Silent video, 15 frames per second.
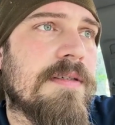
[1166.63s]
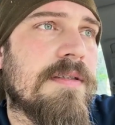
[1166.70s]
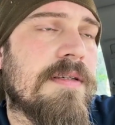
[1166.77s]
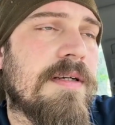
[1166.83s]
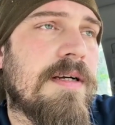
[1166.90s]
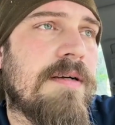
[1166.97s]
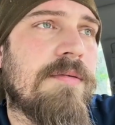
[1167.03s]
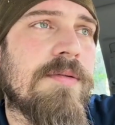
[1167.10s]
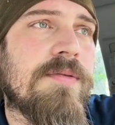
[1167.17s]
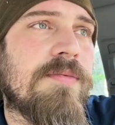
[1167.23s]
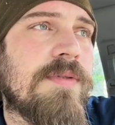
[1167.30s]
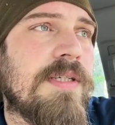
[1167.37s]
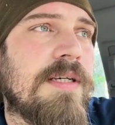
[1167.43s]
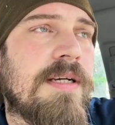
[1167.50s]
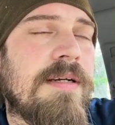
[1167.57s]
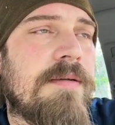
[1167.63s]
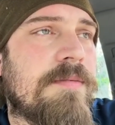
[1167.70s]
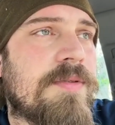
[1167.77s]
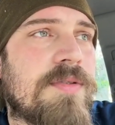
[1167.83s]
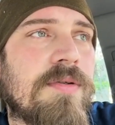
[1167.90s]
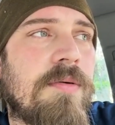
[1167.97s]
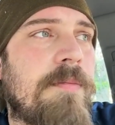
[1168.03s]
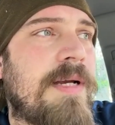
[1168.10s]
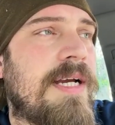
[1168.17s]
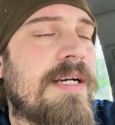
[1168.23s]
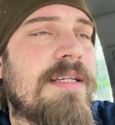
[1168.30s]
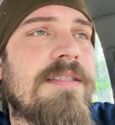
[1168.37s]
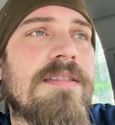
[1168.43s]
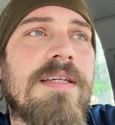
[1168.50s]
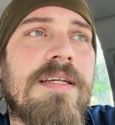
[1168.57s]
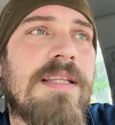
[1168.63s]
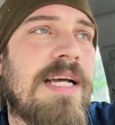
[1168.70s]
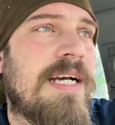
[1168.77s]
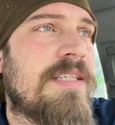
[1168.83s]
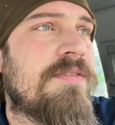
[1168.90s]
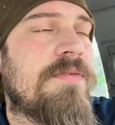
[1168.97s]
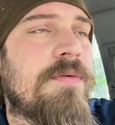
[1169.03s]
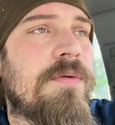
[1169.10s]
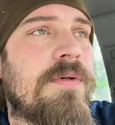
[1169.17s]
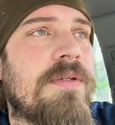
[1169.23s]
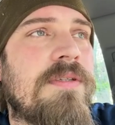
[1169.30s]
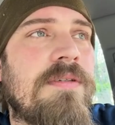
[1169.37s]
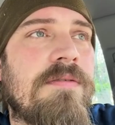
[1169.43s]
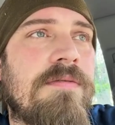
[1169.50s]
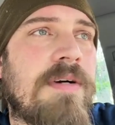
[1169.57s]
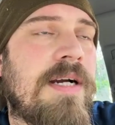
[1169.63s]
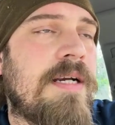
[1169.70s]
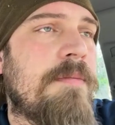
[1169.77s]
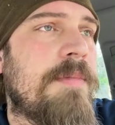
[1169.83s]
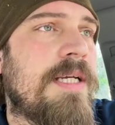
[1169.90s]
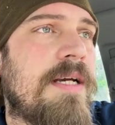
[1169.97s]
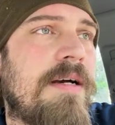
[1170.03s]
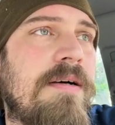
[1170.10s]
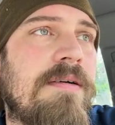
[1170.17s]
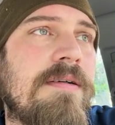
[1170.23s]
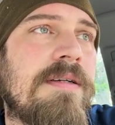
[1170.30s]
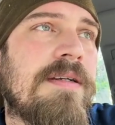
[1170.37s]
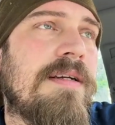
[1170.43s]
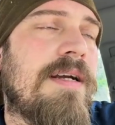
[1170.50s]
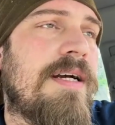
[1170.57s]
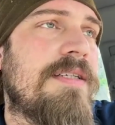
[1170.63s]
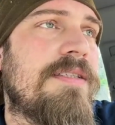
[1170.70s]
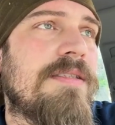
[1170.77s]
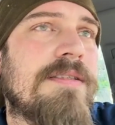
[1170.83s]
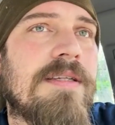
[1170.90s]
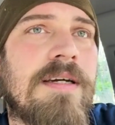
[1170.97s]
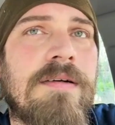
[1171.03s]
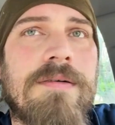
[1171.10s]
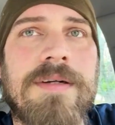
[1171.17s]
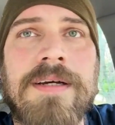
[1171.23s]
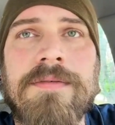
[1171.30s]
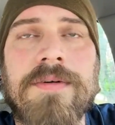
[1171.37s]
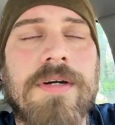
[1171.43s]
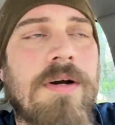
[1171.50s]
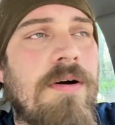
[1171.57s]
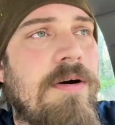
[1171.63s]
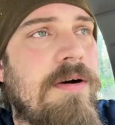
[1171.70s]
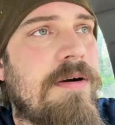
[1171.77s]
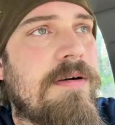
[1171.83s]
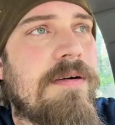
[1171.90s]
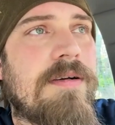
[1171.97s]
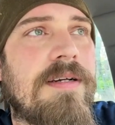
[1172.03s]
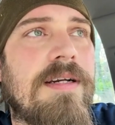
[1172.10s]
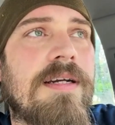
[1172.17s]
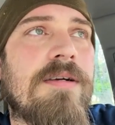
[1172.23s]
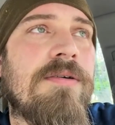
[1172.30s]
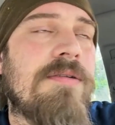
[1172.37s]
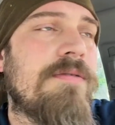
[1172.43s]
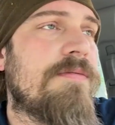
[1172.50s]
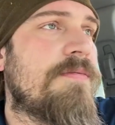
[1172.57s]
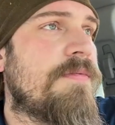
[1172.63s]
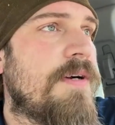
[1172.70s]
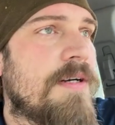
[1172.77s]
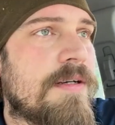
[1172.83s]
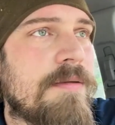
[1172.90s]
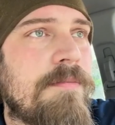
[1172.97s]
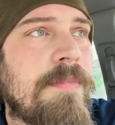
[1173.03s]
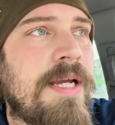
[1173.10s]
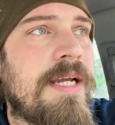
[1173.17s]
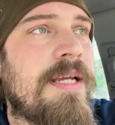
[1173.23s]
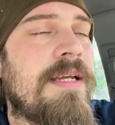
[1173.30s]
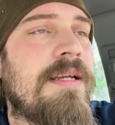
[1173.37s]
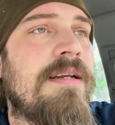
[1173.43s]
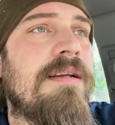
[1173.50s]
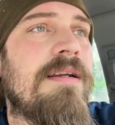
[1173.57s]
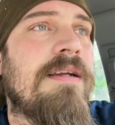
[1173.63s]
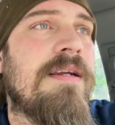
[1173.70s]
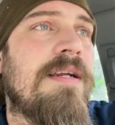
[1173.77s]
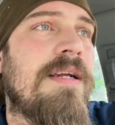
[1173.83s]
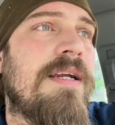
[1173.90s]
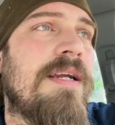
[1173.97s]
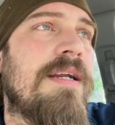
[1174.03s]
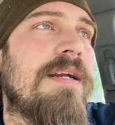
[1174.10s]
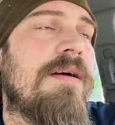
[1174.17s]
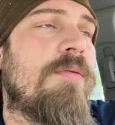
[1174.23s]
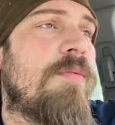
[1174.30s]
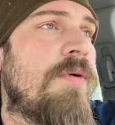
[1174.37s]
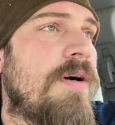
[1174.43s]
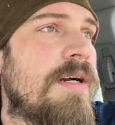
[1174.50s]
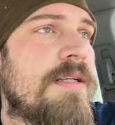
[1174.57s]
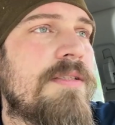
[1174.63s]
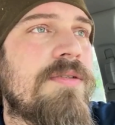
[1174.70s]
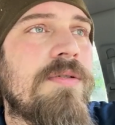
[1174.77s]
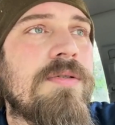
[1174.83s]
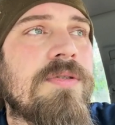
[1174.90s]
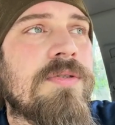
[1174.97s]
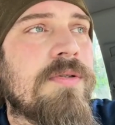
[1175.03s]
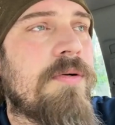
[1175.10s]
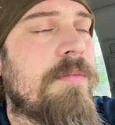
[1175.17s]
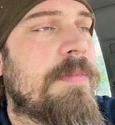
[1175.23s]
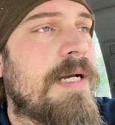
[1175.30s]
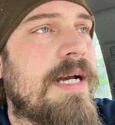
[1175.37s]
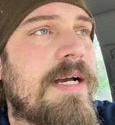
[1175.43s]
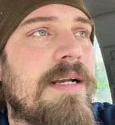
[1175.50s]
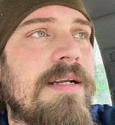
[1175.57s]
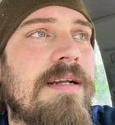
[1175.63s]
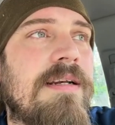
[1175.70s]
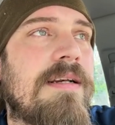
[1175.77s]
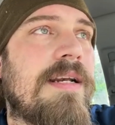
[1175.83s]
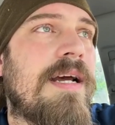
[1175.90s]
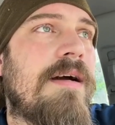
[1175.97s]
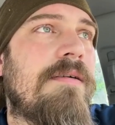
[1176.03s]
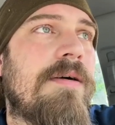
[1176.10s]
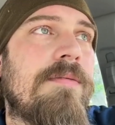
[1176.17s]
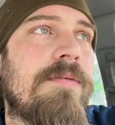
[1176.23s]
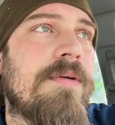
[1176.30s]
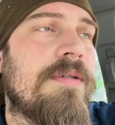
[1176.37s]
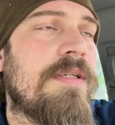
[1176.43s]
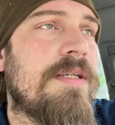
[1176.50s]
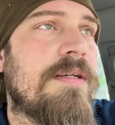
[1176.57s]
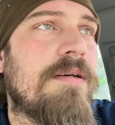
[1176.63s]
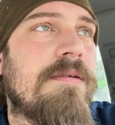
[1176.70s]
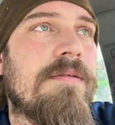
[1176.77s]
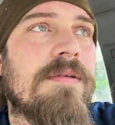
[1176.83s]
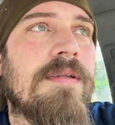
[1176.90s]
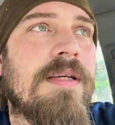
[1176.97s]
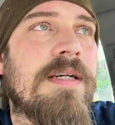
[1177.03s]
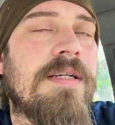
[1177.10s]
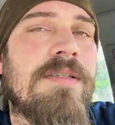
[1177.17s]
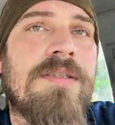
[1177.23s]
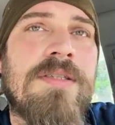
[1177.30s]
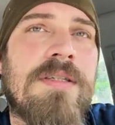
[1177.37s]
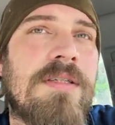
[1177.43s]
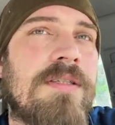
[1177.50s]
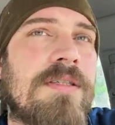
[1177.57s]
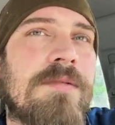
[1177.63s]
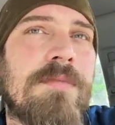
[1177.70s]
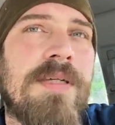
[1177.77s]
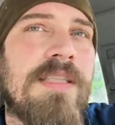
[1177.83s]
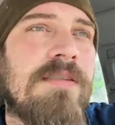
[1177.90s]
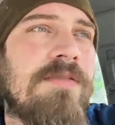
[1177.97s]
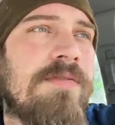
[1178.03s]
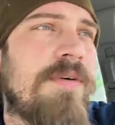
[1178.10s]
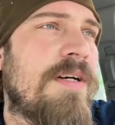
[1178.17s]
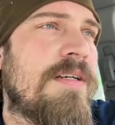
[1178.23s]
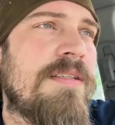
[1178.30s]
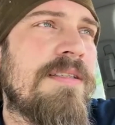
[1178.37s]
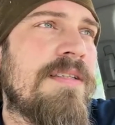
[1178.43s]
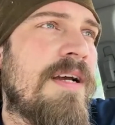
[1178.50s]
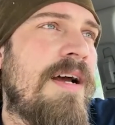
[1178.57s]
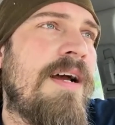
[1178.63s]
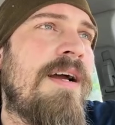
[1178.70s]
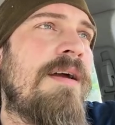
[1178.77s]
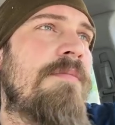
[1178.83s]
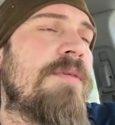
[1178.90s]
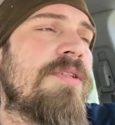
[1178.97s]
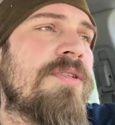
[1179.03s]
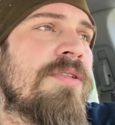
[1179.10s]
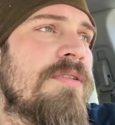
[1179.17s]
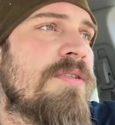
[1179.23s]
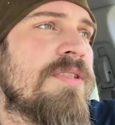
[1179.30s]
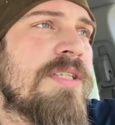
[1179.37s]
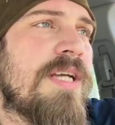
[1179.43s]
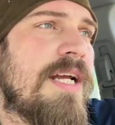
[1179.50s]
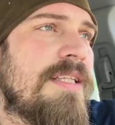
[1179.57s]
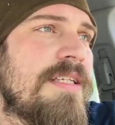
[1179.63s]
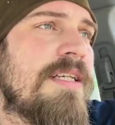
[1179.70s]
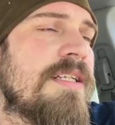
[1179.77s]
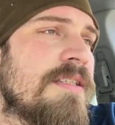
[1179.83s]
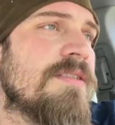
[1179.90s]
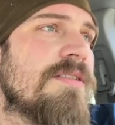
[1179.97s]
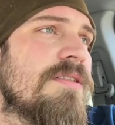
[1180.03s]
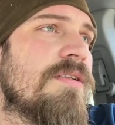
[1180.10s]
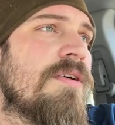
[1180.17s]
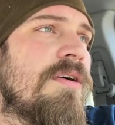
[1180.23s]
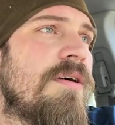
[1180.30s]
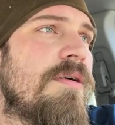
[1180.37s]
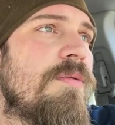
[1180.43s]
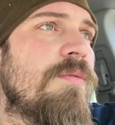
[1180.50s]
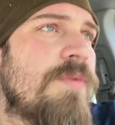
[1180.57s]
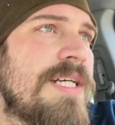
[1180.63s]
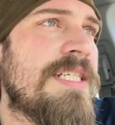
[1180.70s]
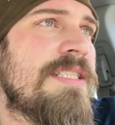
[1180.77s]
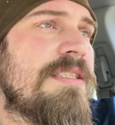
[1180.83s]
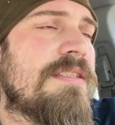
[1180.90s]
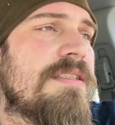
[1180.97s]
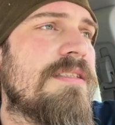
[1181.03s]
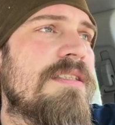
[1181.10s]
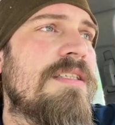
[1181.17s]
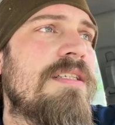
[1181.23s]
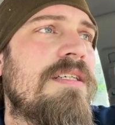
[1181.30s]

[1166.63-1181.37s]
I'm so mad because, like, last 4th you invited me out, and I don't have a car, and I couldn't fucking make it. I wanted to so bad, and now I should have just made the fucking time. I should have just got the kids in the car and went.